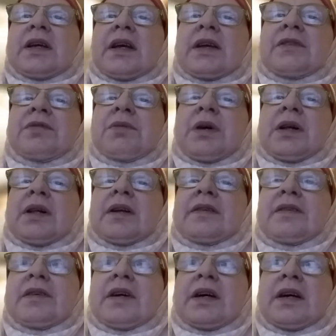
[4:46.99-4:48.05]
as well
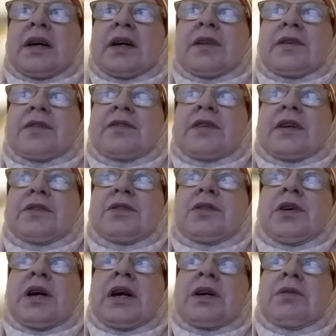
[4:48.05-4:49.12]
as other
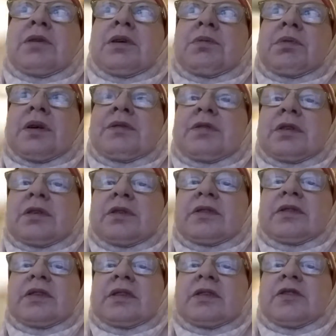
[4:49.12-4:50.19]
central Iowa
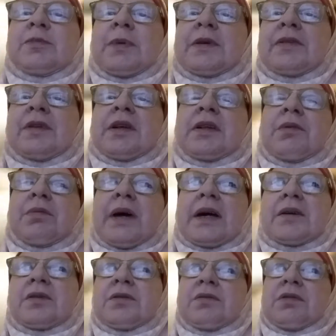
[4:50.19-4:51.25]
rivers, especially the
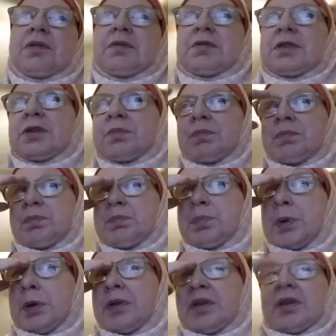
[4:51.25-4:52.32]
Raccoon River,
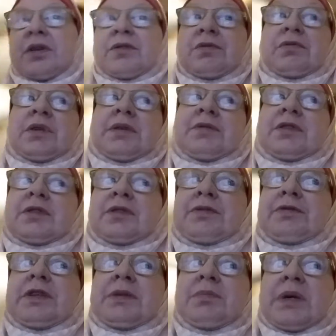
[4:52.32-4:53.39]
both of those rivers
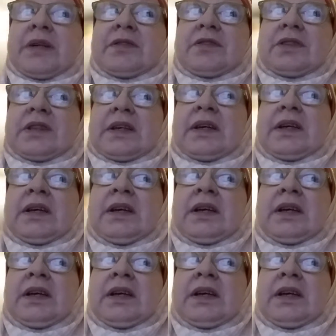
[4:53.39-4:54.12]
feed my city.